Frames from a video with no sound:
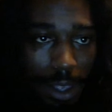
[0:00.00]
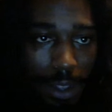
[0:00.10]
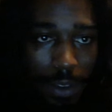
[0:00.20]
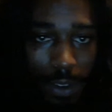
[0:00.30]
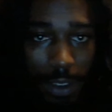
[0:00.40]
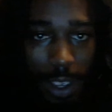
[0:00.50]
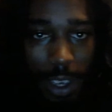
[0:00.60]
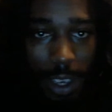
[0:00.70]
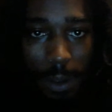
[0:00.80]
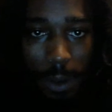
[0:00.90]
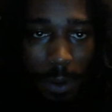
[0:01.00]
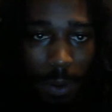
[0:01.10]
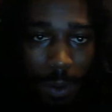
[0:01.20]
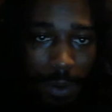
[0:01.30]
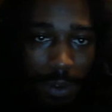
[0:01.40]
just like
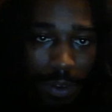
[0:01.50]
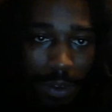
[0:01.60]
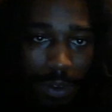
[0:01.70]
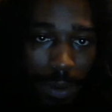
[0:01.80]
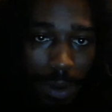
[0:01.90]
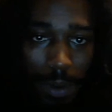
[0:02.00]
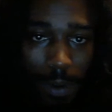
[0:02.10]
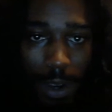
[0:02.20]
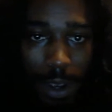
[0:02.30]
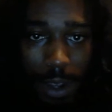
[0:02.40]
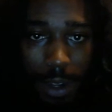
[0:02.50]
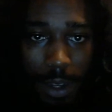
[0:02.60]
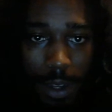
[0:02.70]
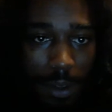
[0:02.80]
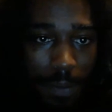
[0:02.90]
horses can walk around,
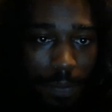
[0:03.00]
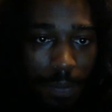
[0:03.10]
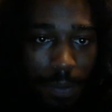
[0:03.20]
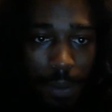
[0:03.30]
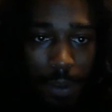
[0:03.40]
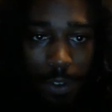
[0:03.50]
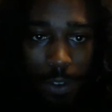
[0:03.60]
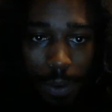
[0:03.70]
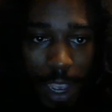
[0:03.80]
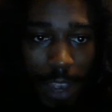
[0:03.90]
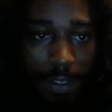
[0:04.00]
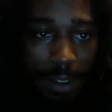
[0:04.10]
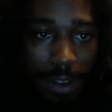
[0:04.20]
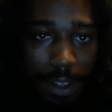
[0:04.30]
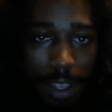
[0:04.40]
and giraffes
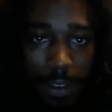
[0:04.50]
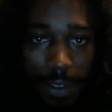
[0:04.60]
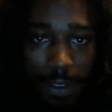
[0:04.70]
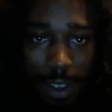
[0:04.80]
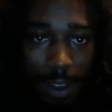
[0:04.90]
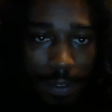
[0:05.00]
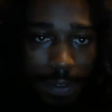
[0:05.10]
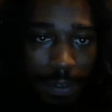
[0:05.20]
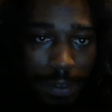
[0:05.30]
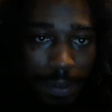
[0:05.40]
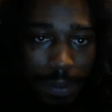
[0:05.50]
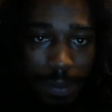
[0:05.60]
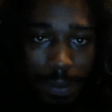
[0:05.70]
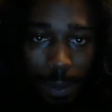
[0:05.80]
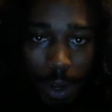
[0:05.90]
and all that stuff. And
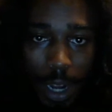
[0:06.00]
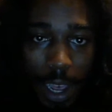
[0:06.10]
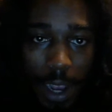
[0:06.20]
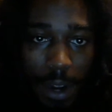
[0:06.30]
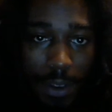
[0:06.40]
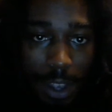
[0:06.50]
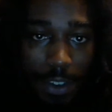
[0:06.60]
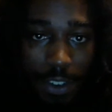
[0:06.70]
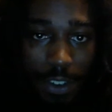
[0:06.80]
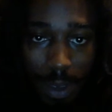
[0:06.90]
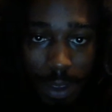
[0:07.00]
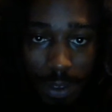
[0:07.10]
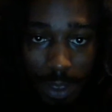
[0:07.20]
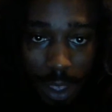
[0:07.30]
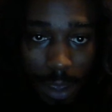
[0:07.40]
we're the higher conscious beings
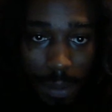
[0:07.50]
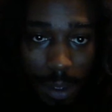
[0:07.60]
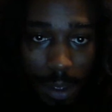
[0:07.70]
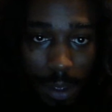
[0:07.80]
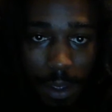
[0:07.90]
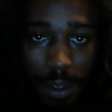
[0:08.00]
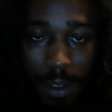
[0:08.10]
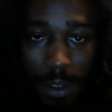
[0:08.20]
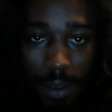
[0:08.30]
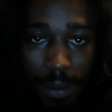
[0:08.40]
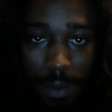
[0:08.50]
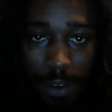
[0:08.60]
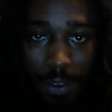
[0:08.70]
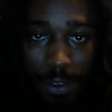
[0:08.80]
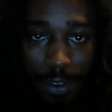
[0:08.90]
of them. And
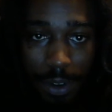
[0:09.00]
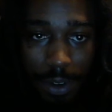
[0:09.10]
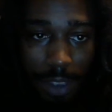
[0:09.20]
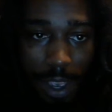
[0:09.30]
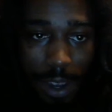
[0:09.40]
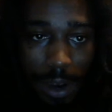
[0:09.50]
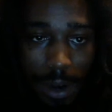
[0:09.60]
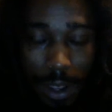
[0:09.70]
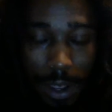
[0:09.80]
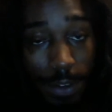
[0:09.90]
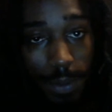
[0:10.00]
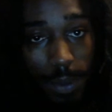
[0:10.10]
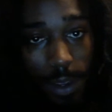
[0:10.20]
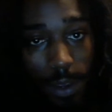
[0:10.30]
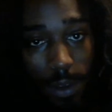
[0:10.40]
that's sure there's higher conscious
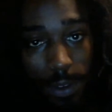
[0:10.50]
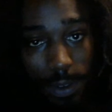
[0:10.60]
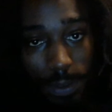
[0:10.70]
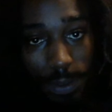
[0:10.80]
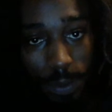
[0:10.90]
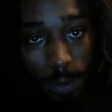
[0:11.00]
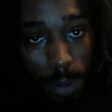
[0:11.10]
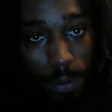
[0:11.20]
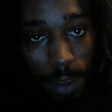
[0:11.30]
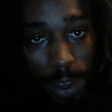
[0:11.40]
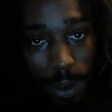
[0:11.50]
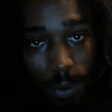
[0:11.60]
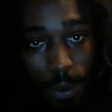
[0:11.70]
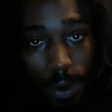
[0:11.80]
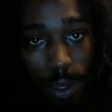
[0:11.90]
beings of reptiles
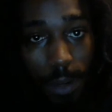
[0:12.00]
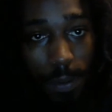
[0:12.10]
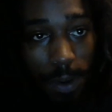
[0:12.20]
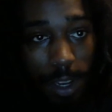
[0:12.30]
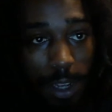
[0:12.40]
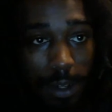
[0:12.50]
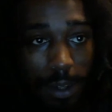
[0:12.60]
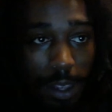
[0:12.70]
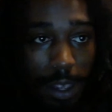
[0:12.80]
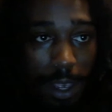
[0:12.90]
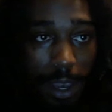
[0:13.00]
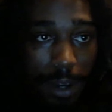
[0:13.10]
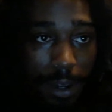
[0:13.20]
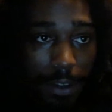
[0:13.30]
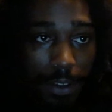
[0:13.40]
walking upright, and
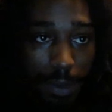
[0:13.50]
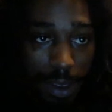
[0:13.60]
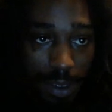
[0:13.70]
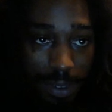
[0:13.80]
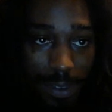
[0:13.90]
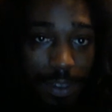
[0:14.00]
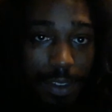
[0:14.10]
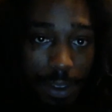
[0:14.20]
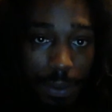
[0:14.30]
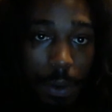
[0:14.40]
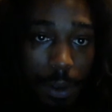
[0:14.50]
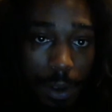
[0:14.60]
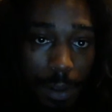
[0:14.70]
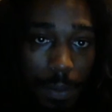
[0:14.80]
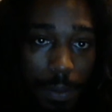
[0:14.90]
higher conscious beings of insects
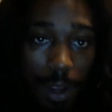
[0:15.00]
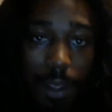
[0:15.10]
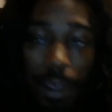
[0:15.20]
walking upright.